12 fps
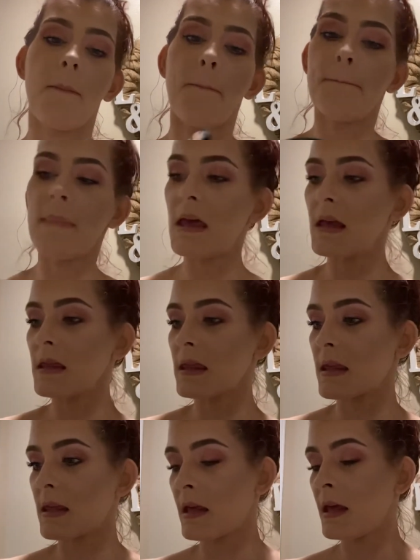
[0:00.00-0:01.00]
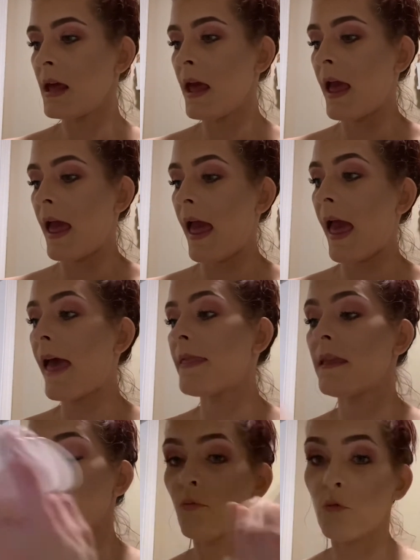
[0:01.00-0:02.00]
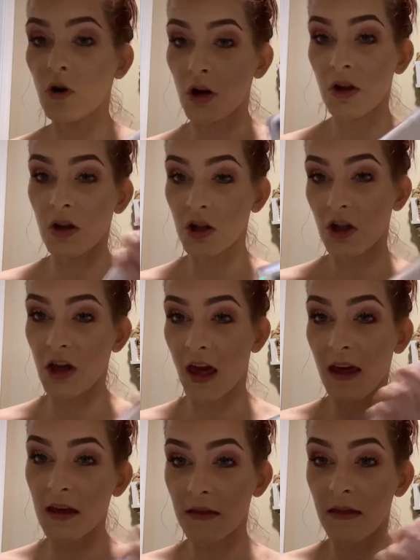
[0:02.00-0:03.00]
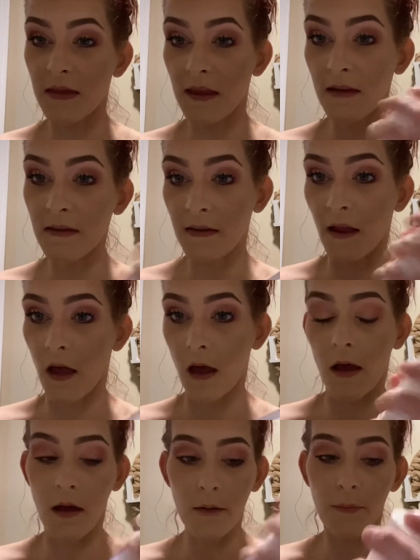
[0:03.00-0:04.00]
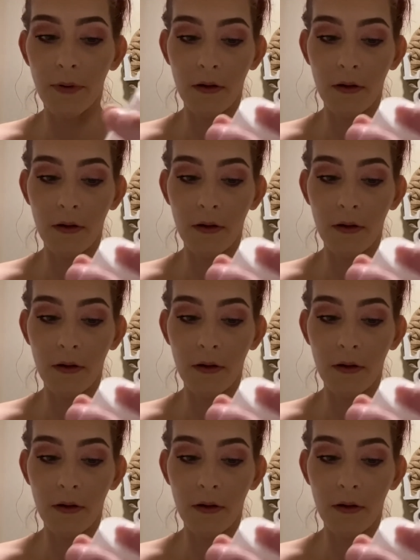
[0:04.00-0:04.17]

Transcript: mitt and then we're gonna shake this up